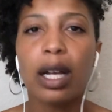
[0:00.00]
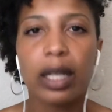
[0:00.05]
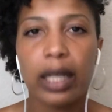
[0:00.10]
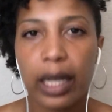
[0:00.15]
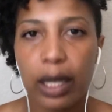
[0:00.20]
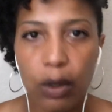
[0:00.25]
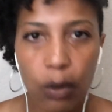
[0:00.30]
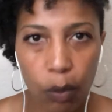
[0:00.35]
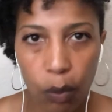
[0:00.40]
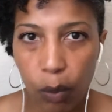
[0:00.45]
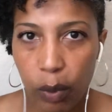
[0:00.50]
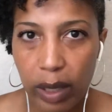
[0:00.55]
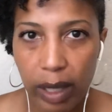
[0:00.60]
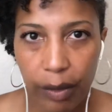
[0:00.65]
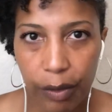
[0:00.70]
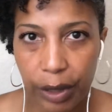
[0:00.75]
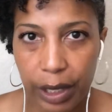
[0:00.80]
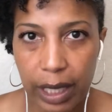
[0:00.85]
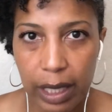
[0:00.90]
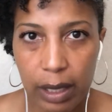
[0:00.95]
like
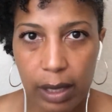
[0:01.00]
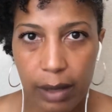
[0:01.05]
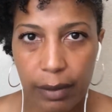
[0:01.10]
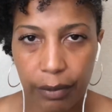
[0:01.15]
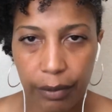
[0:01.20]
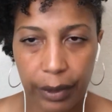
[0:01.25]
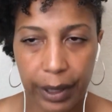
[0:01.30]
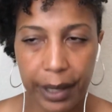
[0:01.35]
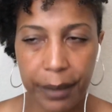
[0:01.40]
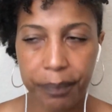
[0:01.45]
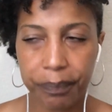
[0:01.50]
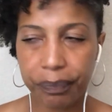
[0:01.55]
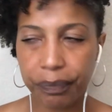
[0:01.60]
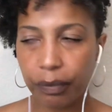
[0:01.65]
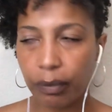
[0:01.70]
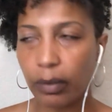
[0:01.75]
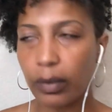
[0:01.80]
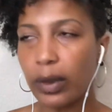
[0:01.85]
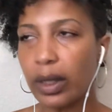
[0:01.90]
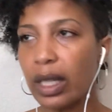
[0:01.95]
whatever it is, right?
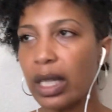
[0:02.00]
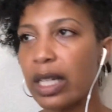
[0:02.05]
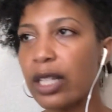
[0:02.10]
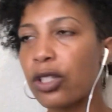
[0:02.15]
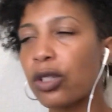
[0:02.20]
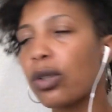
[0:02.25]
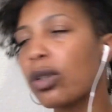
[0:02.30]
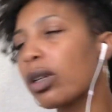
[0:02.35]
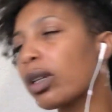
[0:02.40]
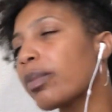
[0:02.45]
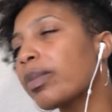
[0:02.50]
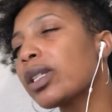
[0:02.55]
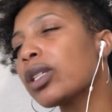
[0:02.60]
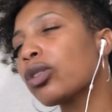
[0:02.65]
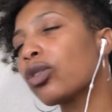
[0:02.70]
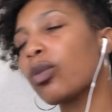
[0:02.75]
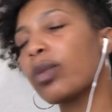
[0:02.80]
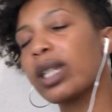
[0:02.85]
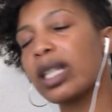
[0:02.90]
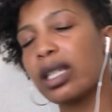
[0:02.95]
And so there can be
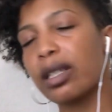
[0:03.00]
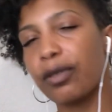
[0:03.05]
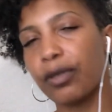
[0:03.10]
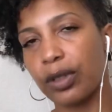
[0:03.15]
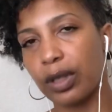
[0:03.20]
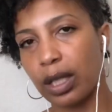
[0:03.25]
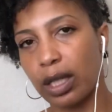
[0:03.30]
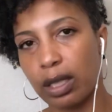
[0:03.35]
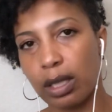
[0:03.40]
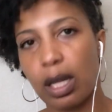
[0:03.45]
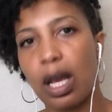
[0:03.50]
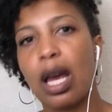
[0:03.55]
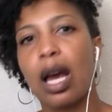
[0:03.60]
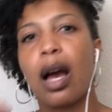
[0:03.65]
so many different things.